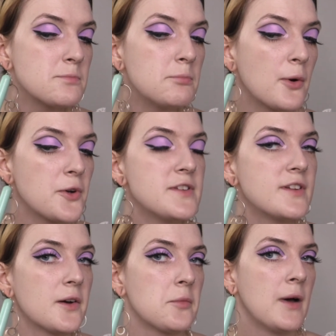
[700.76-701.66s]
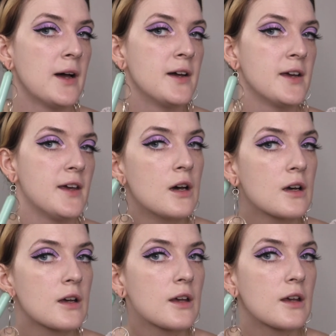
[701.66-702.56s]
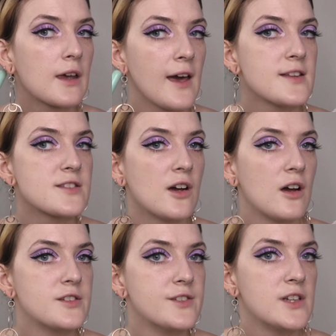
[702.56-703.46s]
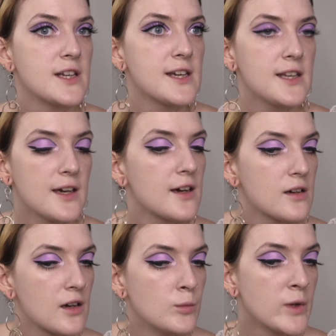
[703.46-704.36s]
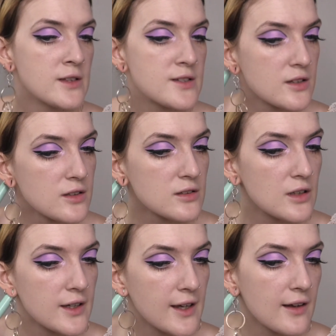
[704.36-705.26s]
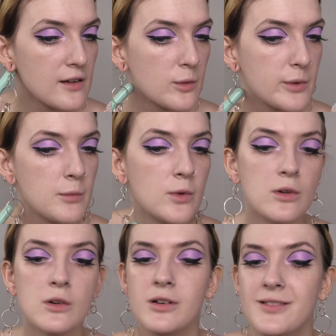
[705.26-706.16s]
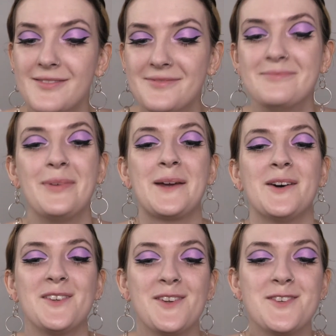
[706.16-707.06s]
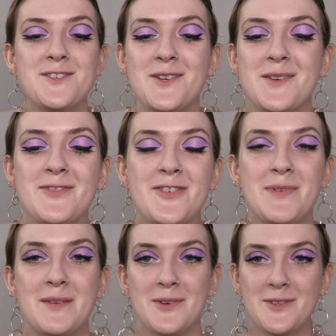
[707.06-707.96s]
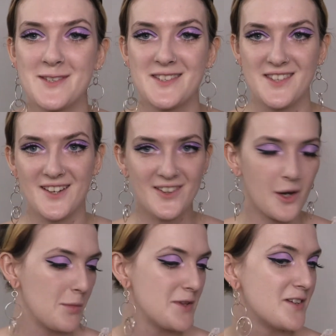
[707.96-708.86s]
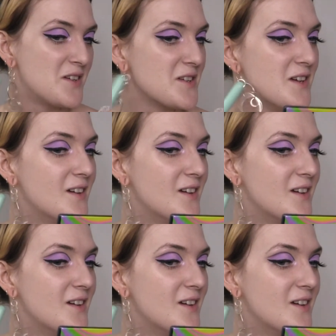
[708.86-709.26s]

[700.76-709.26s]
pointed out my cat's arse souvenir yet. I'm waiting till I get a little bit more big on YouTube for people to start commenting on it.